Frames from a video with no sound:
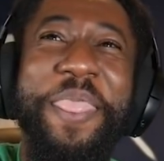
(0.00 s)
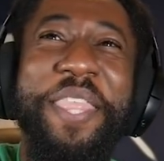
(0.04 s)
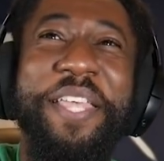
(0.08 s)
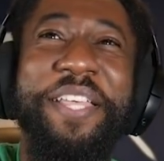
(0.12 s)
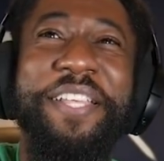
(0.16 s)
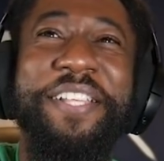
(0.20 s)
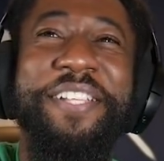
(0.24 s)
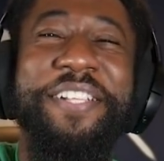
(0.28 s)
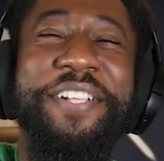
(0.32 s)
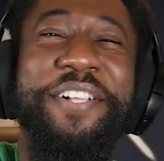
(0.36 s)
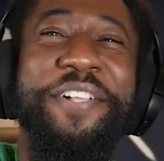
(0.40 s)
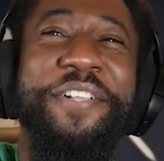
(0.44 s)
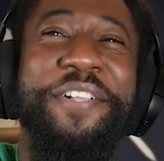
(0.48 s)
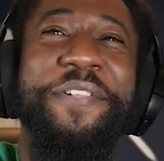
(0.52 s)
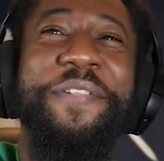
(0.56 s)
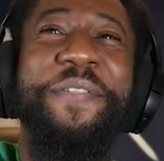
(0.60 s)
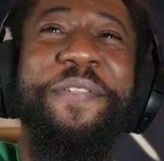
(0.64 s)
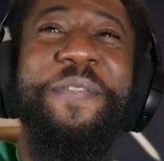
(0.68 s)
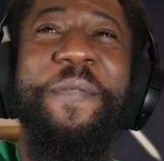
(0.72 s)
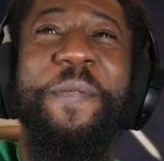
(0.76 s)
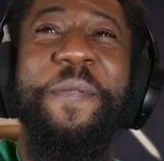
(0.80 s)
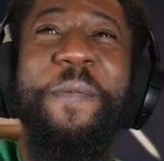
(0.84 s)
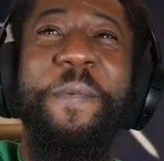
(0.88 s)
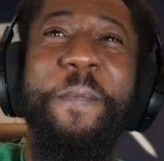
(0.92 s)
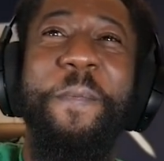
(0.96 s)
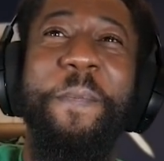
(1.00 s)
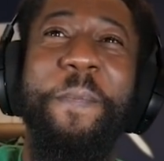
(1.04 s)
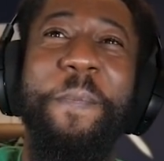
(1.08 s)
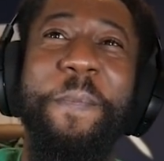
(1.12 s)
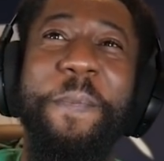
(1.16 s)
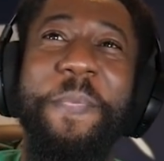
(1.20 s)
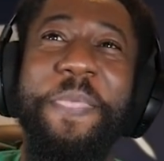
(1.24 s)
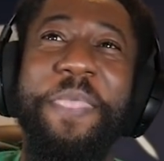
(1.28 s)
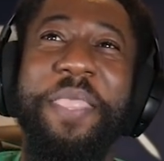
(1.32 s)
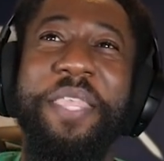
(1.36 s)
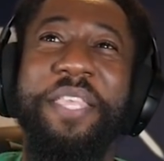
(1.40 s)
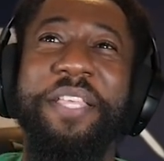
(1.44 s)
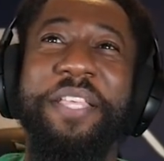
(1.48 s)

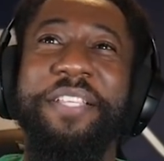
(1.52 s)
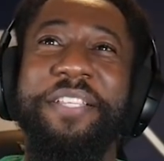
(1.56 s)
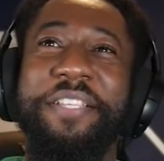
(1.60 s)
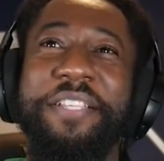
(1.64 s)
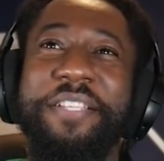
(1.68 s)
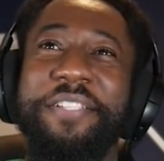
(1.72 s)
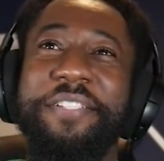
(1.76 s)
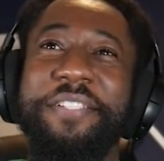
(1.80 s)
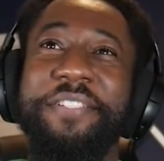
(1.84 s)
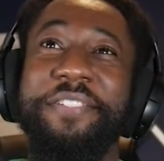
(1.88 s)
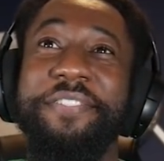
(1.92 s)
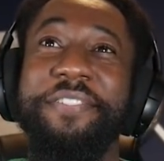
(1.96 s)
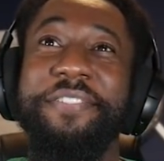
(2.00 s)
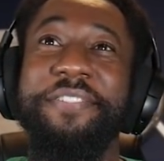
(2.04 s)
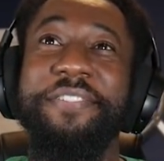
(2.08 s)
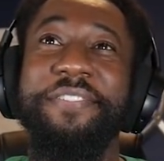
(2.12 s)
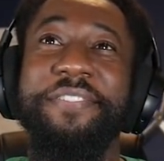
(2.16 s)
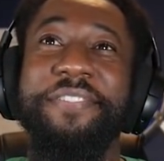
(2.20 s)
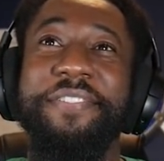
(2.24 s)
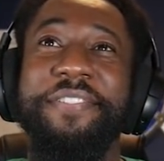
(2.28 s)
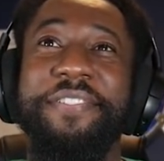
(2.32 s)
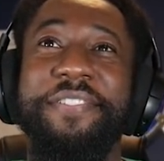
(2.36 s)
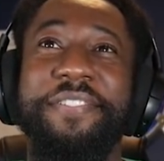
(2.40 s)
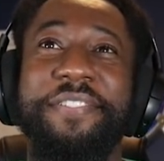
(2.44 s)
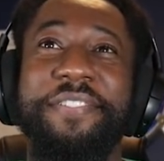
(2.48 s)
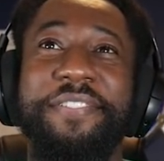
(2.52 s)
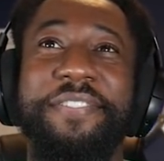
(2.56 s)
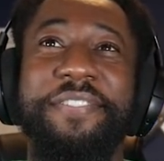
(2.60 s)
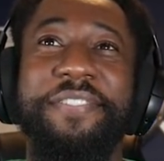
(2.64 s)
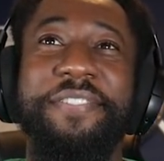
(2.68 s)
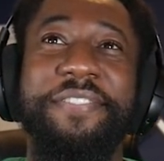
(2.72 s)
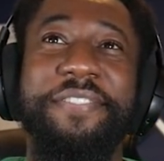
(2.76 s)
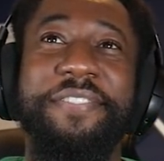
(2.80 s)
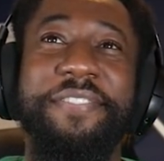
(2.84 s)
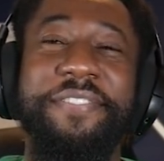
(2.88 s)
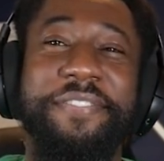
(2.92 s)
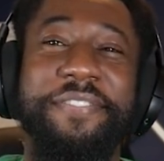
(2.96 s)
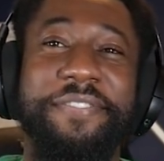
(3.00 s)

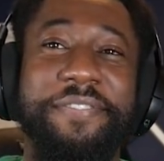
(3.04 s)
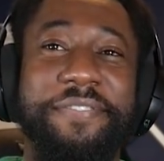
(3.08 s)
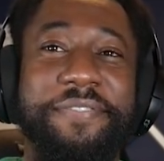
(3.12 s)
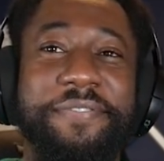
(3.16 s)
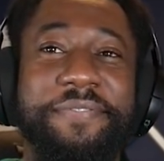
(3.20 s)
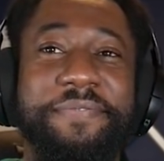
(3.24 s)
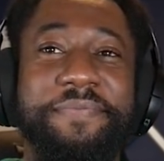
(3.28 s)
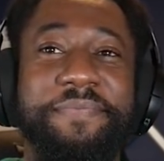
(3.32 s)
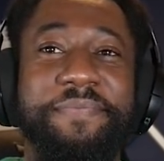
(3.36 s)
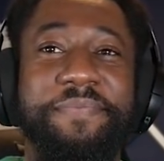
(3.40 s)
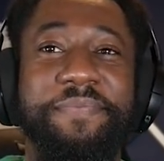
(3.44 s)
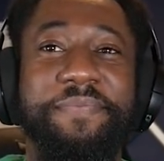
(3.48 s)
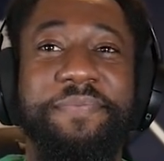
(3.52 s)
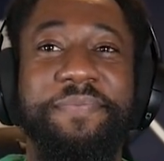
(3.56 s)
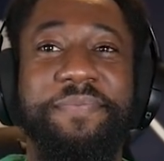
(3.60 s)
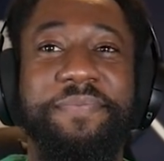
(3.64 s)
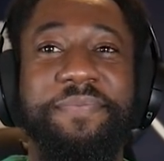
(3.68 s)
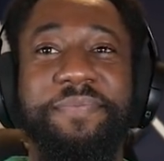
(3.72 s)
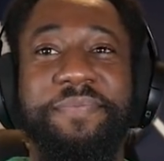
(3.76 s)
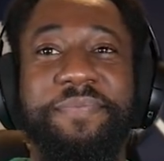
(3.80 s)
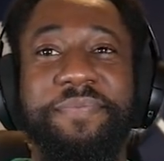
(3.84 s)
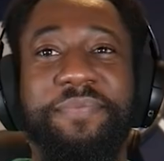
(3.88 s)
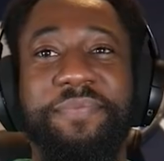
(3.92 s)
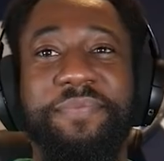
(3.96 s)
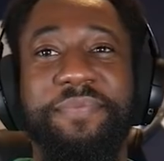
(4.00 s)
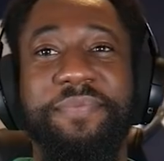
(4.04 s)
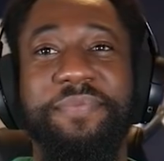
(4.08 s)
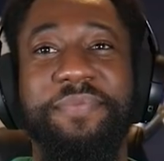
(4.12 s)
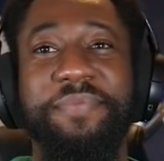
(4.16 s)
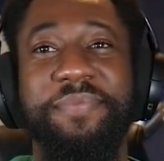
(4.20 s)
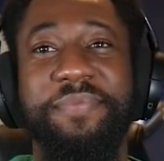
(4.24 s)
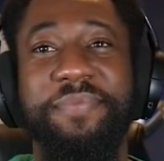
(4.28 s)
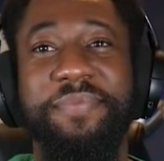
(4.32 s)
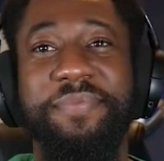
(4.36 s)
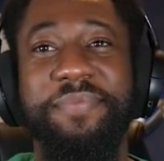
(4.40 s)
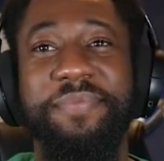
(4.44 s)
The person shown says nothing.